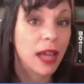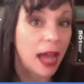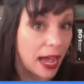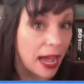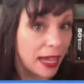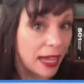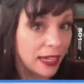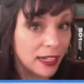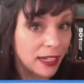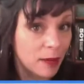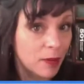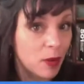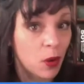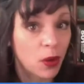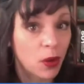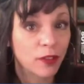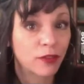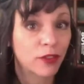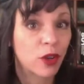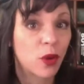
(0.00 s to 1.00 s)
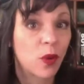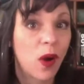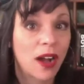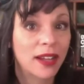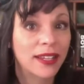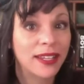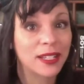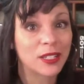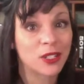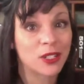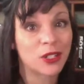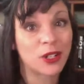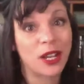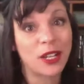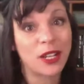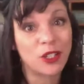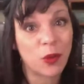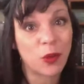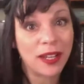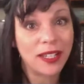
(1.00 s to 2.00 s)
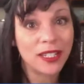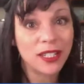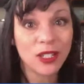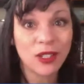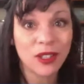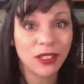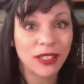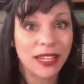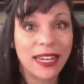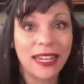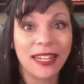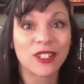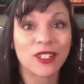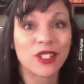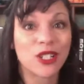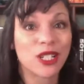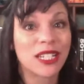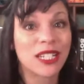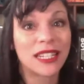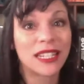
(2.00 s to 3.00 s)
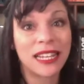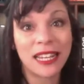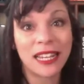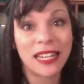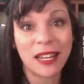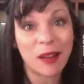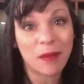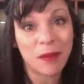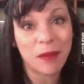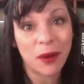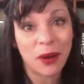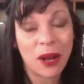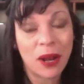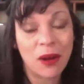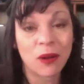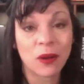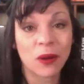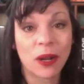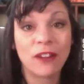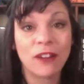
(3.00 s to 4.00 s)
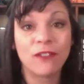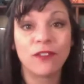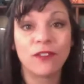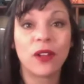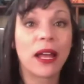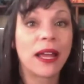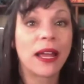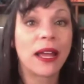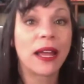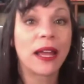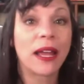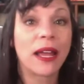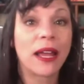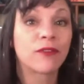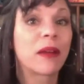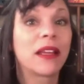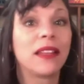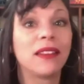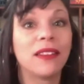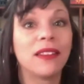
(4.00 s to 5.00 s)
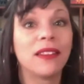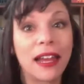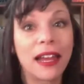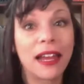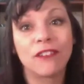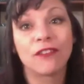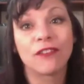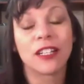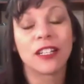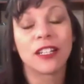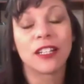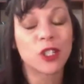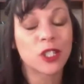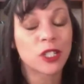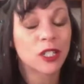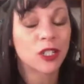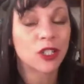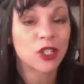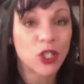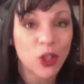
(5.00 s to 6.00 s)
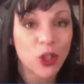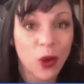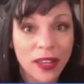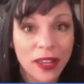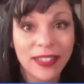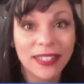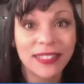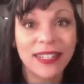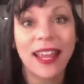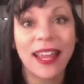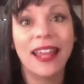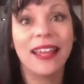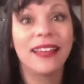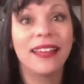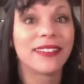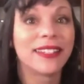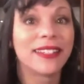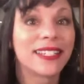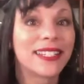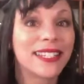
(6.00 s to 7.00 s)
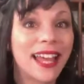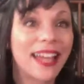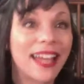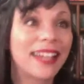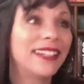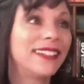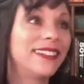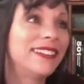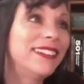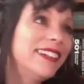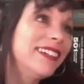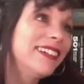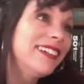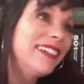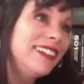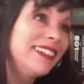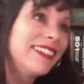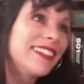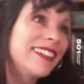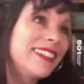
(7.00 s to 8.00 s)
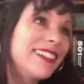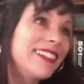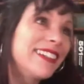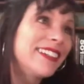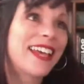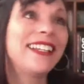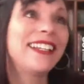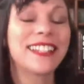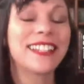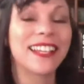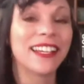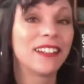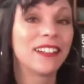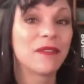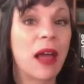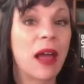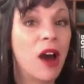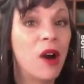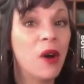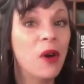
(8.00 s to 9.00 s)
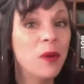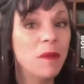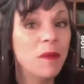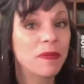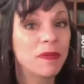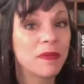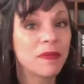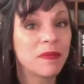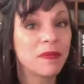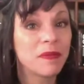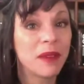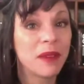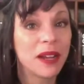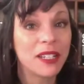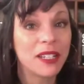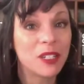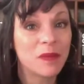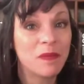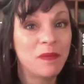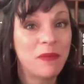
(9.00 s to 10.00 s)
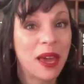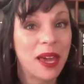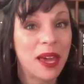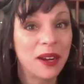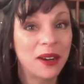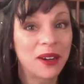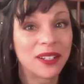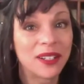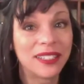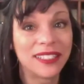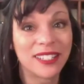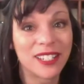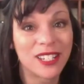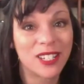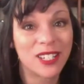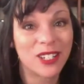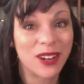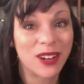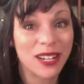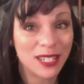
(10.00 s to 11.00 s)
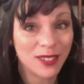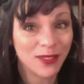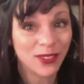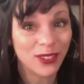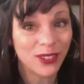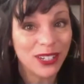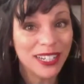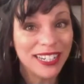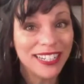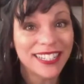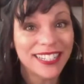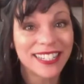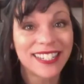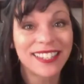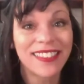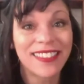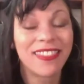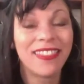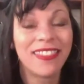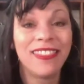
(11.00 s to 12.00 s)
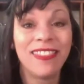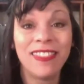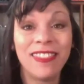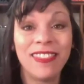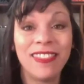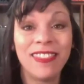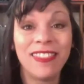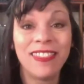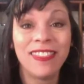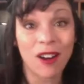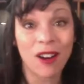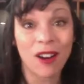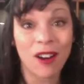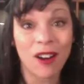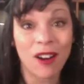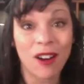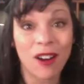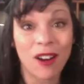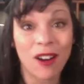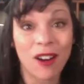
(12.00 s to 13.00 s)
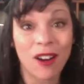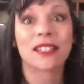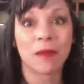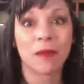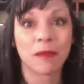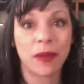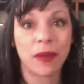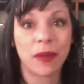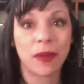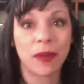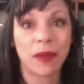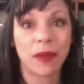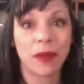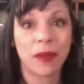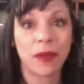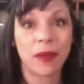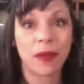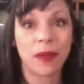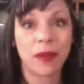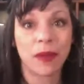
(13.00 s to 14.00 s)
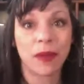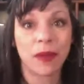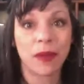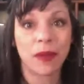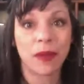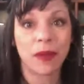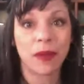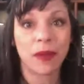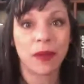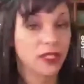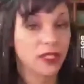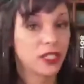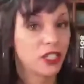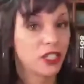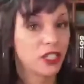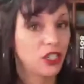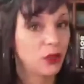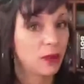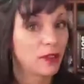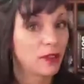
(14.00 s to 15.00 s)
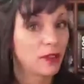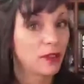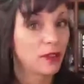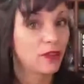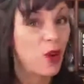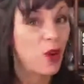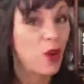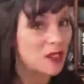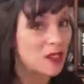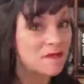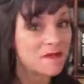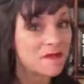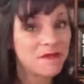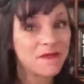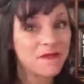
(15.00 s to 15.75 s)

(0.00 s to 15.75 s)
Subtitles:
I ended up going for a walk yesterday twice to the lake and just thinking about how grateful I am for my life and just enjoying the day and the sun and the sights and how much better and stress-free are those thoughts compared to what I was doing before.